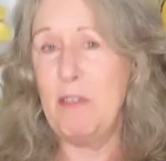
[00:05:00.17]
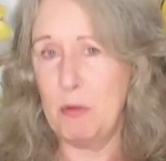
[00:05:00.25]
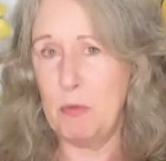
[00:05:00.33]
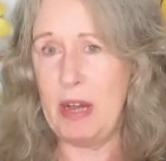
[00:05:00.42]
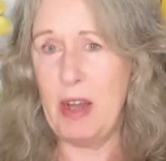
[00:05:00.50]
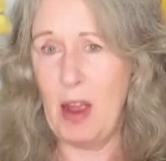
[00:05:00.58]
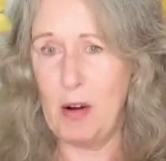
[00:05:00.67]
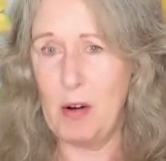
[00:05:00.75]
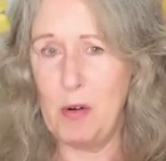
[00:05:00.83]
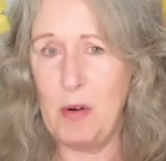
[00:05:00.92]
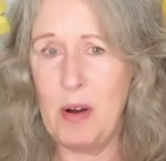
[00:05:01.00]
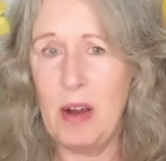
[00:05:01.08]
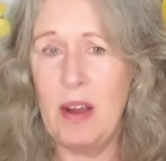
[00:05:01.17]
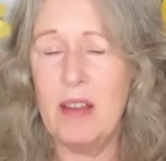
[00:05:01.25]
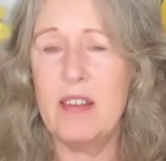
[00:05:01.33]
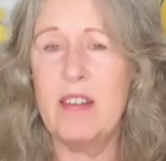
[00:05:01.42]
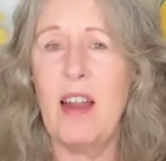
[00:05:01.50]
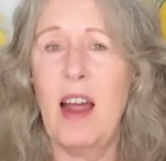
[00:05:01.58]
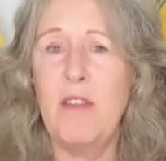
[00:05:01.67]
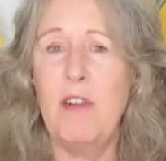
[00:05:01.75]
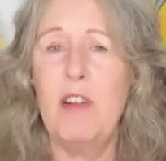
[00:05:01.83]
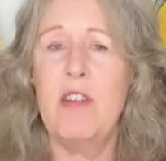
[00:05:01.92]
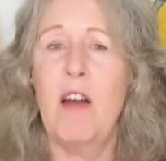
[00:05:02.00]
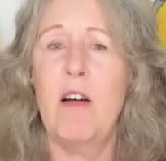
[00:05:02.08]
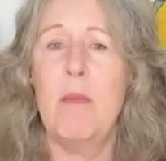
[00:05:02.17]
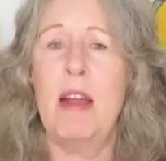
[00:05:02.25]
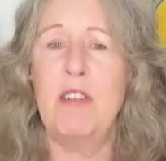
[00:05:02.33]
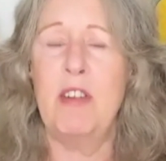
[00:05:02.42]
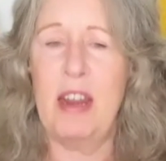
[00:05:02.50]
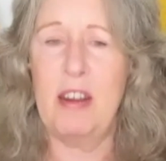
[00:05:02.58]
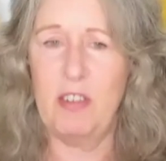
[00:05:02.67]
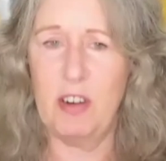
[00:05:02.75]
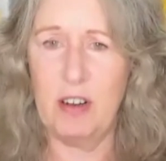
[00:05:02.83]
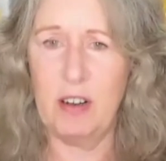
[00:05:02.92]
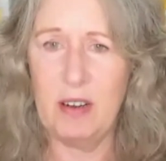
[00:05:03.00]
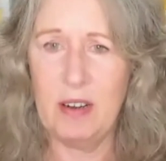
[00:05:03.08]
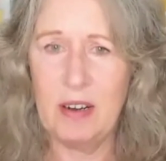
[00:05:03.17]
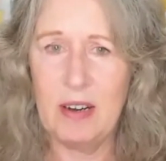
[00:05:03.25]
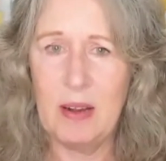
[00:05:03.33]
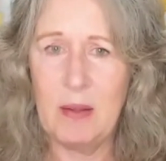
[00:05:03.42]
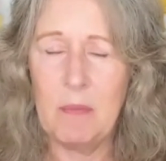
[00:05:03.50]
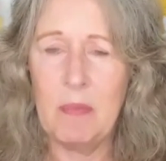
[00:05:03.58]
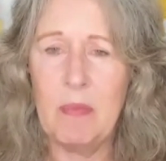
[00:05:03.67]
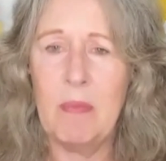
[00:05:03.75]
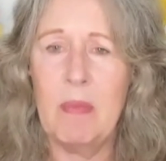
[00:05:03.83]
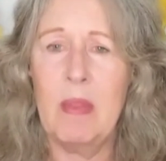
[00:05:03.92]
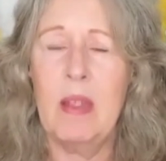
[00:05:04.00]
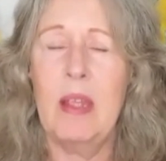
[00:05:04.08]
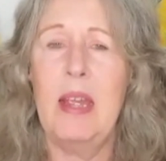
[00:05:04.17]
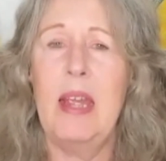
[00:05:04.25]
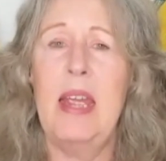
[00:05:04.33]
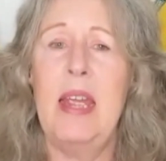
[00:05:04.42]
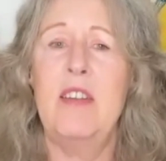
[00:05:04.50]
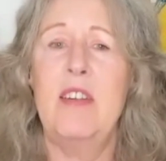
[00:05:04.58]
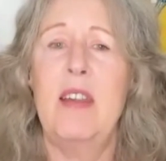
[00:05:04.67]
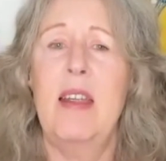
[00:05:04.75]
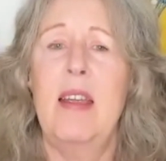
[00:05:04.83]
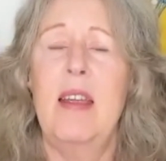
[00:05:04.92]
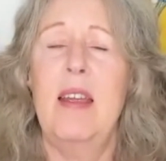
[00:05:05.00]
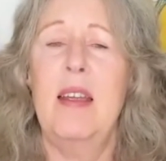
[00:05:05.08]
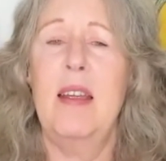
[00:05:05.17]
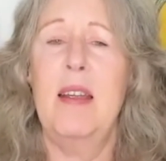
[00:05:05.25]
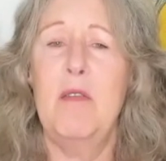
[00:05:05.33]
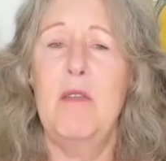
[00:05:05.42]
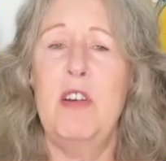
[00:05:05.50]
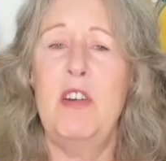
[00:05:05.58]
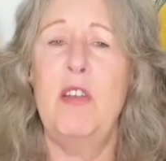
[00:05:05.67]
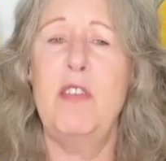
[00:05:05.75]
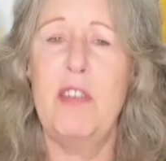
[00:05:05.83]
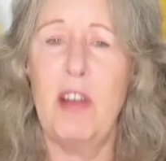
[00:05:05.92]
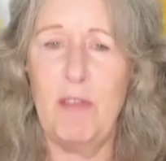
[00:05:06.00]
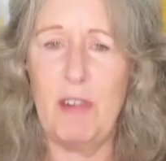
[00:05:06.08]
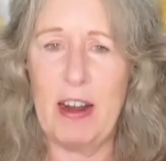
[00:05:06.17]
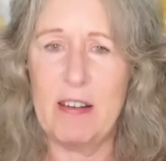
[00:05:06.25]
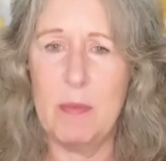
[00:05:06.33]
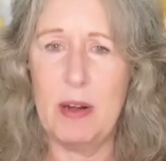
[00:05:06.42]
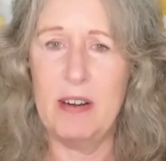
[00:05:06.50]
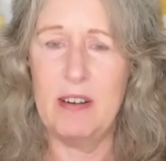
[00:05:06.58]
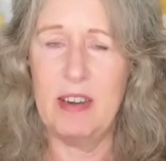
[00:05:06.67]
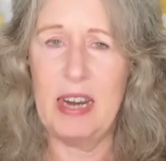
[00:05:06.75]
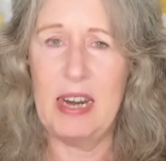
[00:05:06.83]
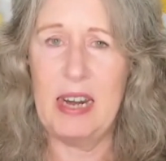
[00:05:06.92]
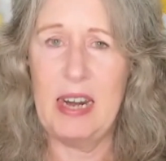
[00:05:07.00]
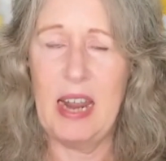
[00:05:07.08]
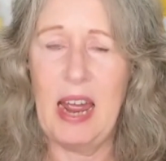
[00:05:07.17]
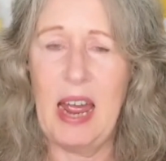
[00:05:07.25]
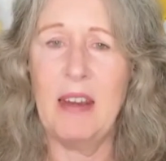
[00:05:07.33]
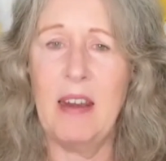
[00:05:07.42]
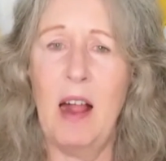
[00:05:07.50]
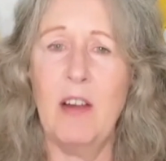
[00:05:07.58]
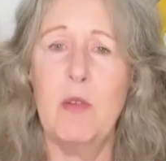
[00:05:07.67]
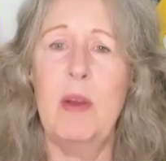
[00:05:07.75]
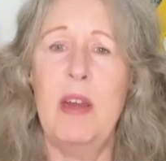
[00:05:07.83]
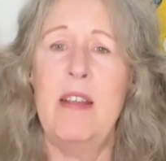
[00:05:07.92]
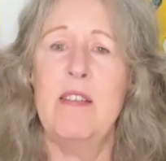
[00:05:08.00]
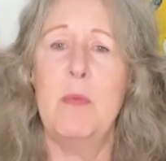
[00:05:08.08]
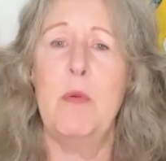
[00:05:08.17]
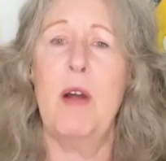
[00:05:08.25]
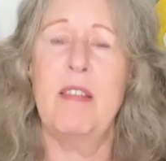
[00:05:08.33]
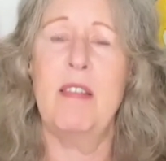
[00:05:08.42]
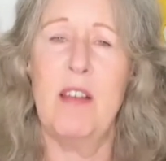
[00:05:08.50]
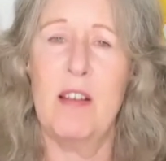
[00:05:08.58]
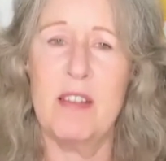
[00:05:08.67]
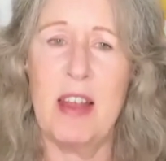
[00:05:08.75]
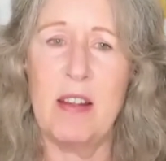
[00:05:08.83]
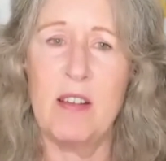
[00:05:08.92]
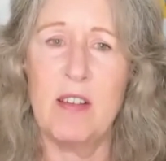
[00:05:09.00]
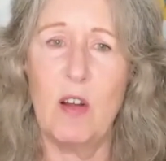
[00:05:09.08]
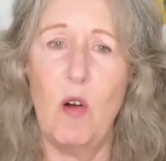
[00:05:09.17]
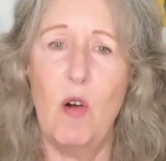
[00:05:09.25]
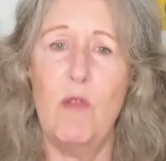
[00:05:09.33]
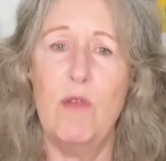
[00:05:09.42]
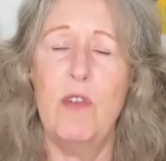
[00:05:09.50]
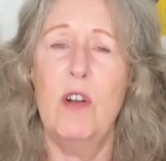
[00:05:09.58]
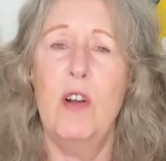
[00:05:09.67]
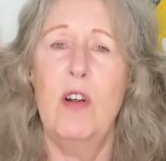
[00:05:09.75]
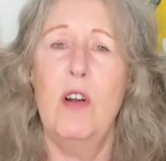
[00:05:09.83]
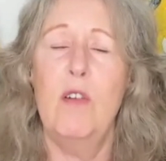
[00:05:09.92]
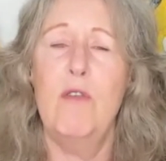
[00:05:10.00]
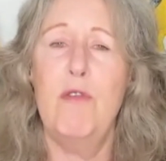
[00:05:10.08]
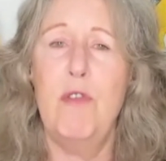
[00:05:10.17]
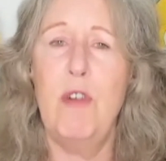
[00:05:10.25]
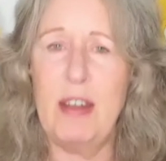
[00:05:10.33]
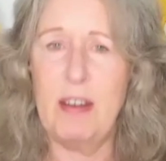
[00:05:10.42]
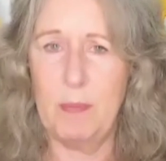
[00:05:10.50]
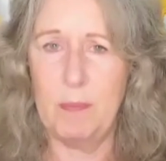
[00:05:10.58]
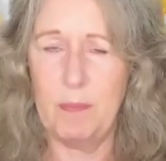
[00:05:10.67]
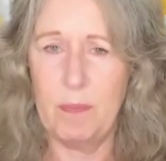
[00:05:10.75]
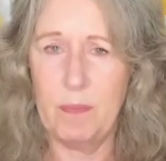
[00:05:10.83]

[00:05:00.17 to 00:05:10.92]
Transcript: that we know, stifles our imagination, it reduces our flexibility, and ultimately suppresses our sense of freedom.